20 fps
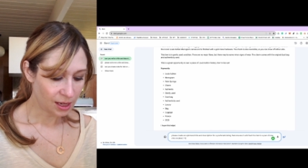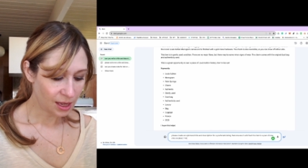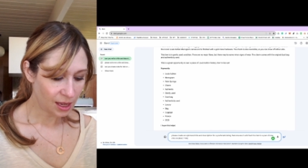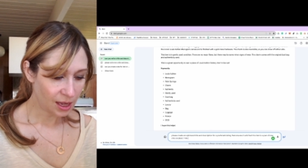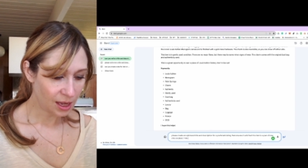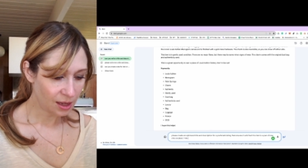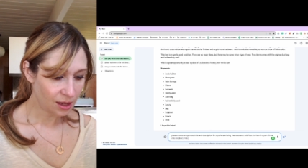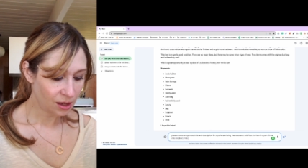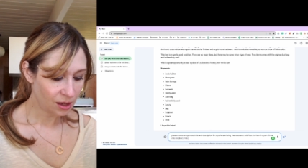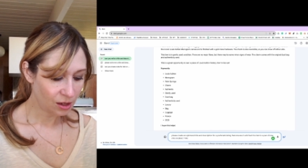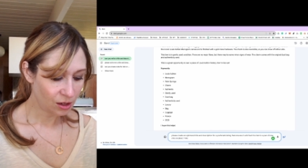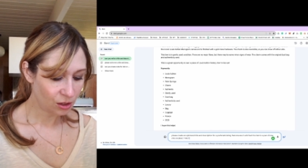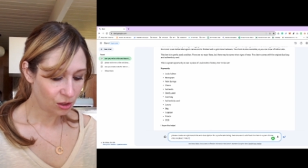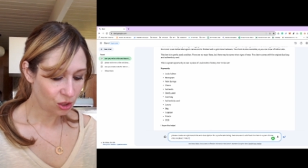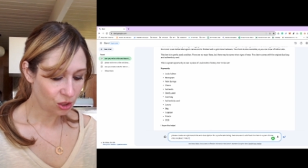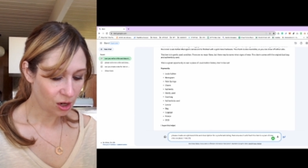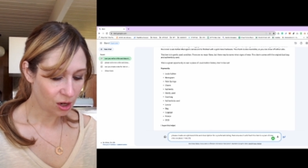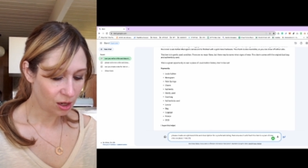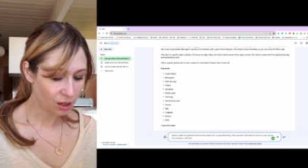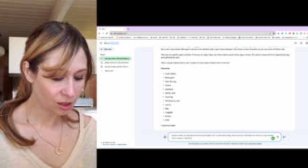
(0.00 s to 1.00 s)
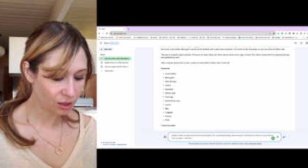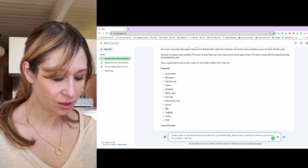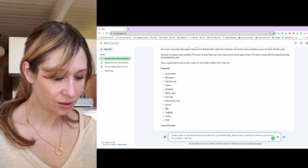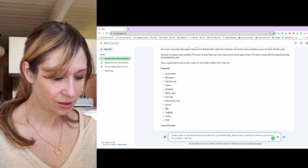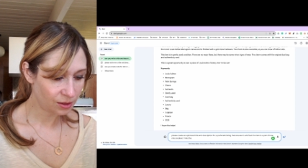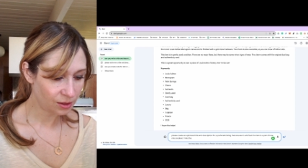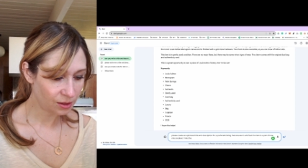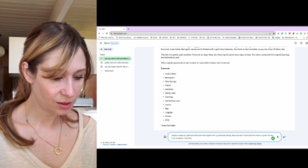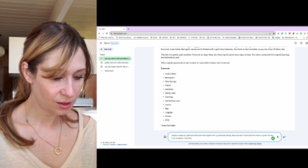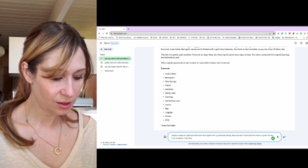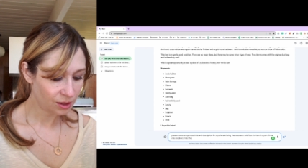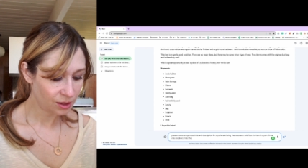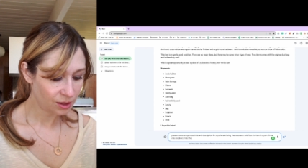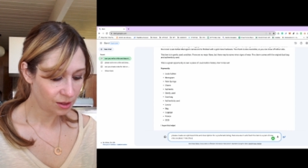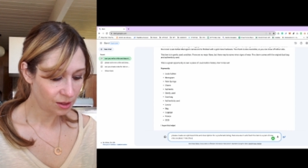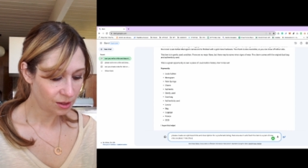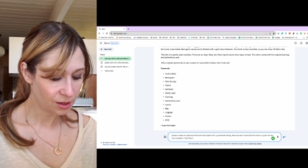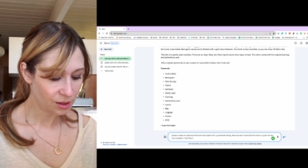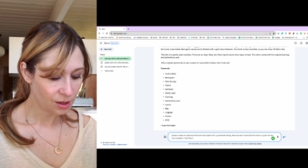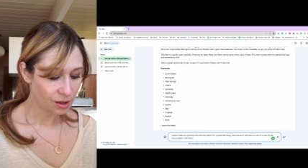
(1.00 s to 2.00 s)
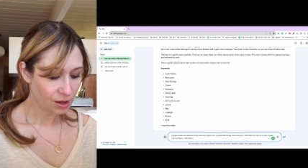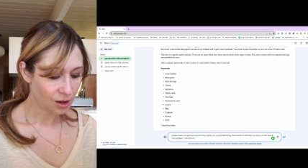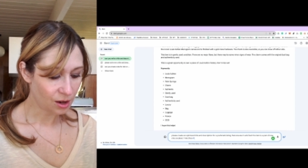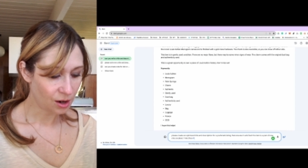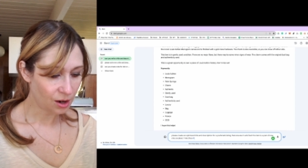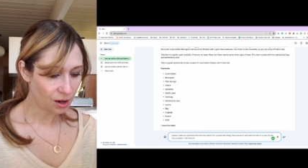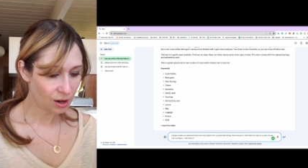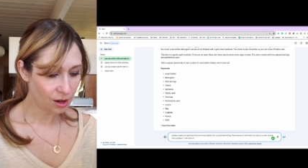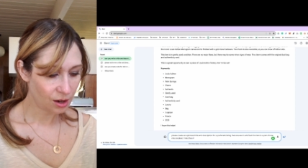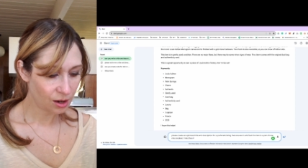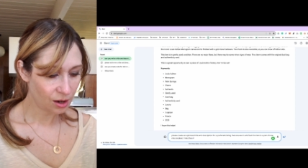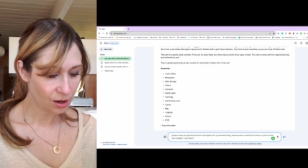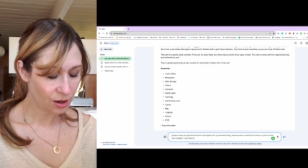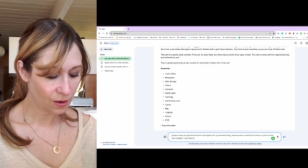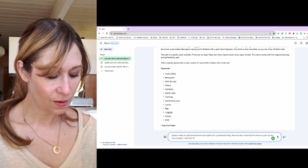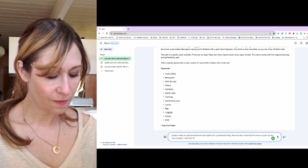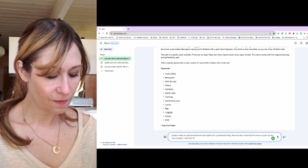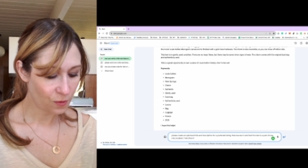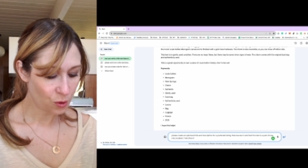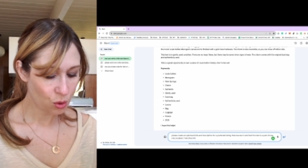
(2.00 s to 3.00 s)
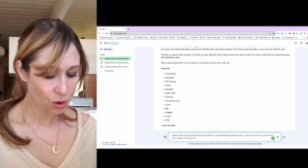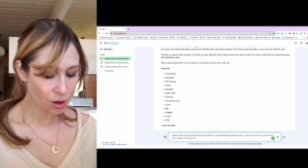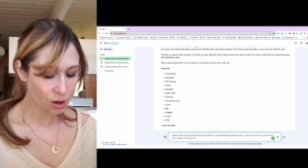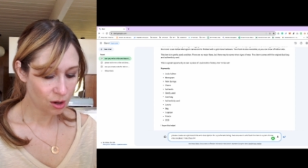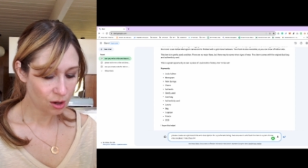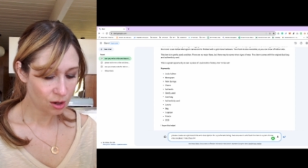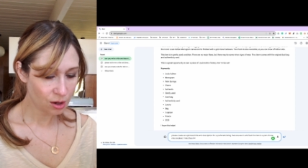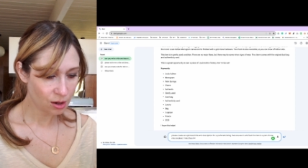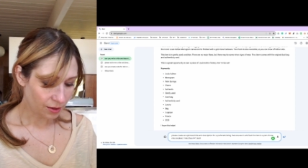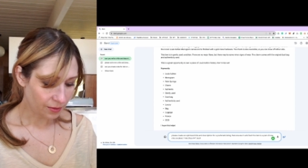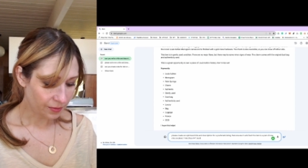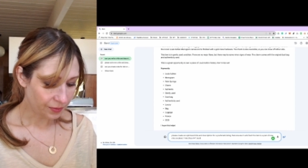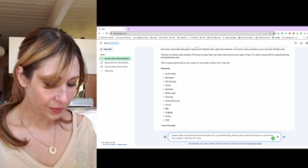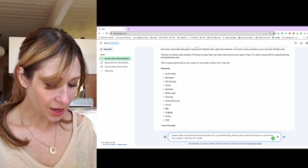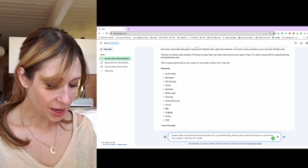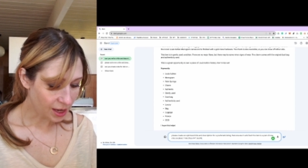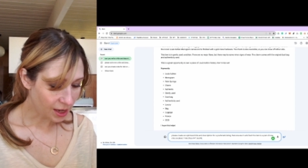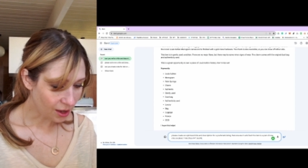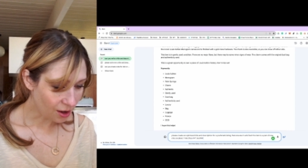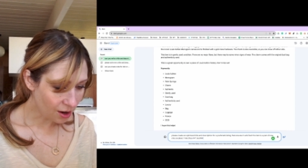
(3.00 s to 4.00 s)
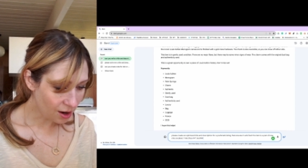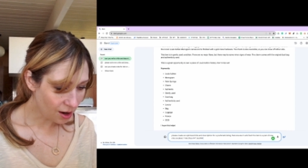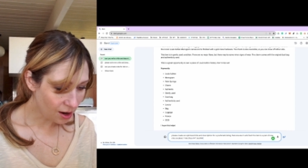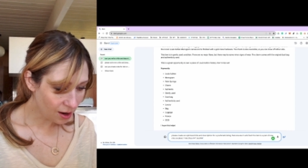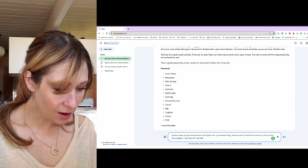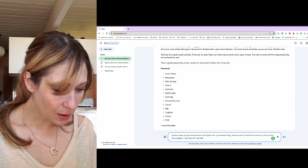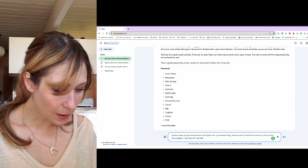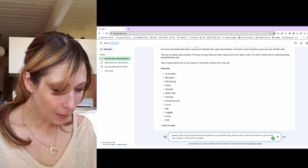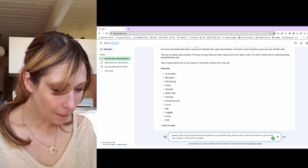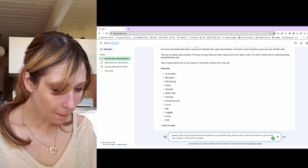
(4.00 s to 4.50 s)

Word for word: Nike Shox R four A R